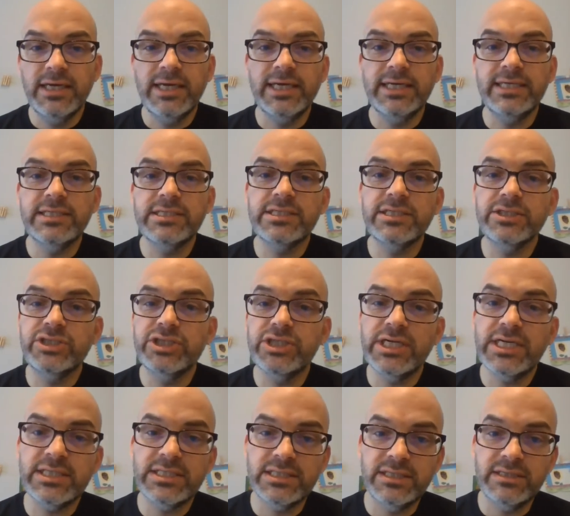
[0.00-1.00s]
He
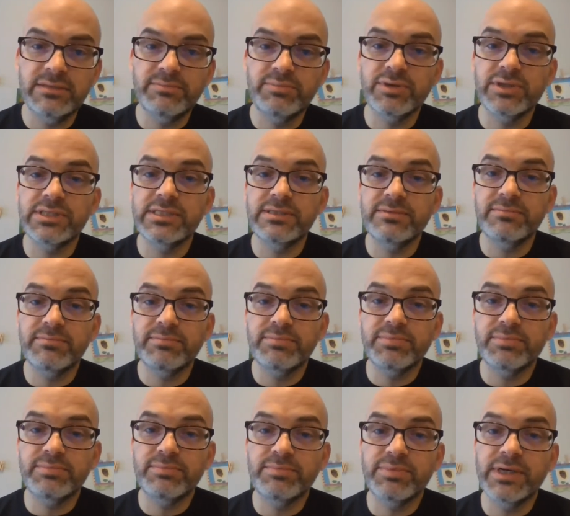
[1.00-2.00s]
suggested
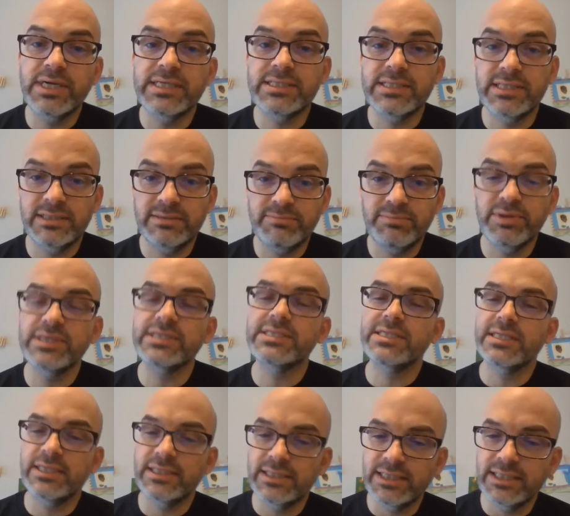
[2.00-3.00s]

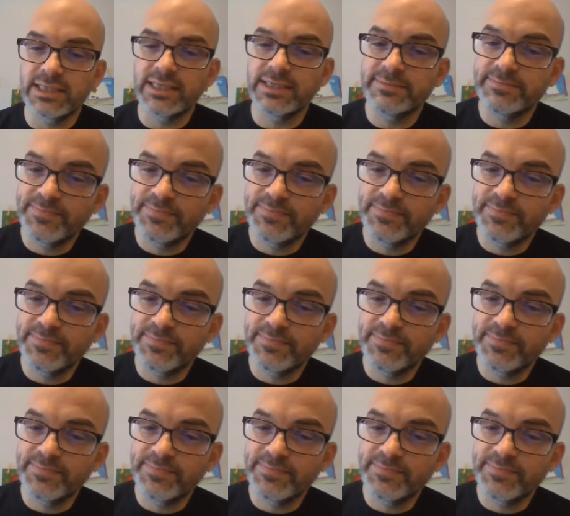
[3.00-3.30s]
presciently,